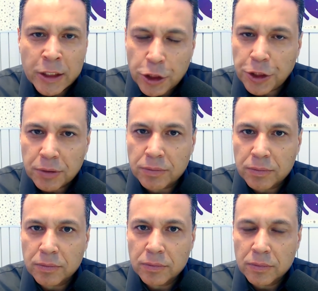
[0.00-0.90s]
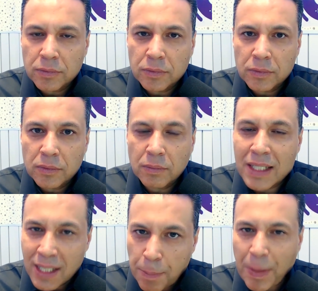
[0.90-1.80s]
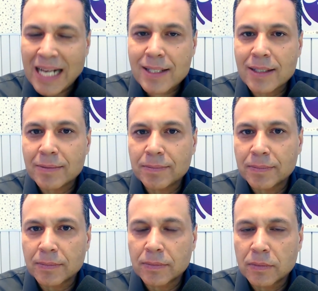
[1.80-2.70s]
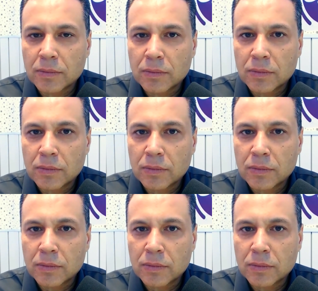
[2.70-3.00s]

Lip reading: time is difficult, but it passes.